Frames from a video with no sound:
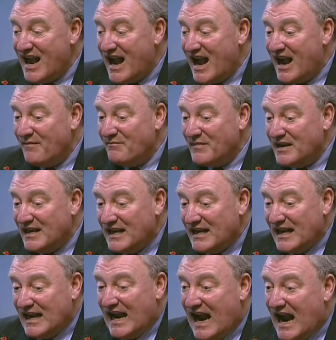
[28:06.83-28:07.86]
and
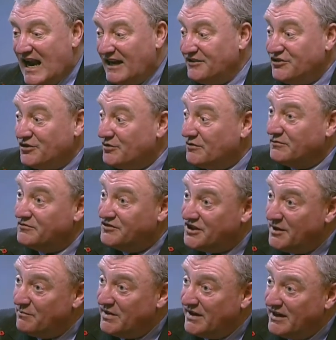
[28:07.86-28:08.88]
sort of
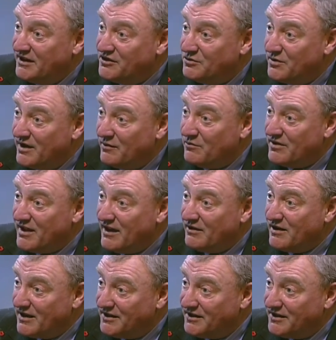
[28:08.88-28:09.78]
jumping into it without